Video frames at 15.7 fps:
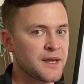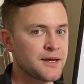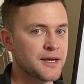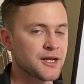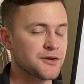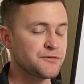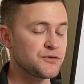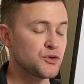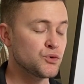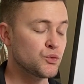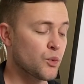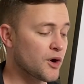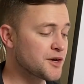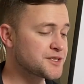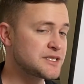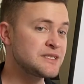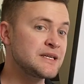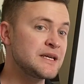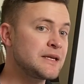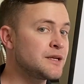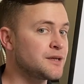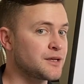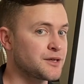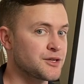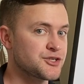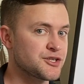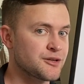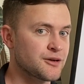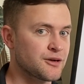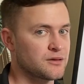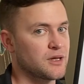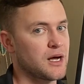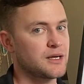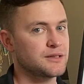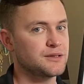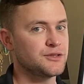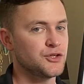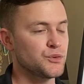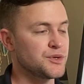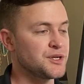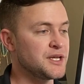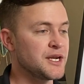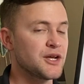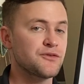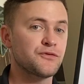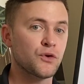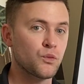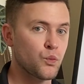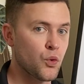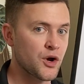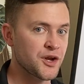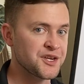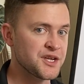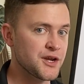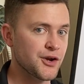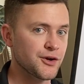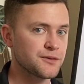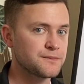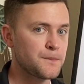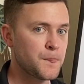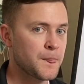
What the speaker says: And if you were to need an ignition interlock, you would need it for 1 year.